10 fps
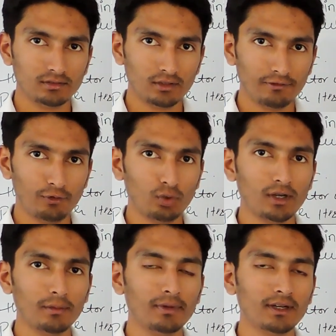The phone
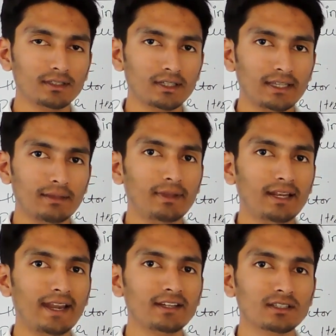number, the
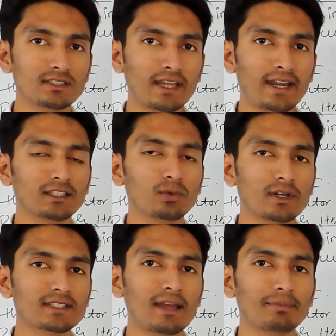email address and the
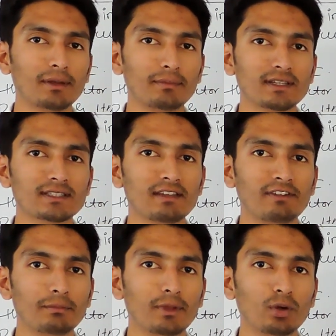WhatsApp number is
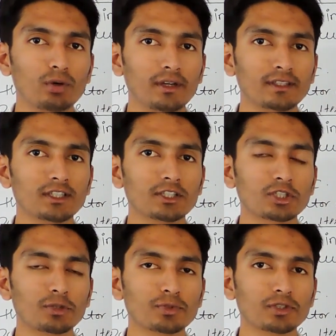given below in the
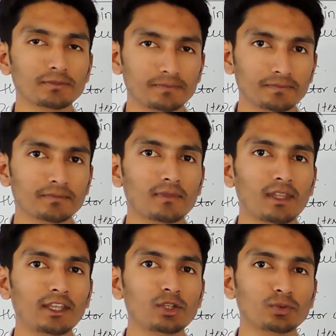description. Thank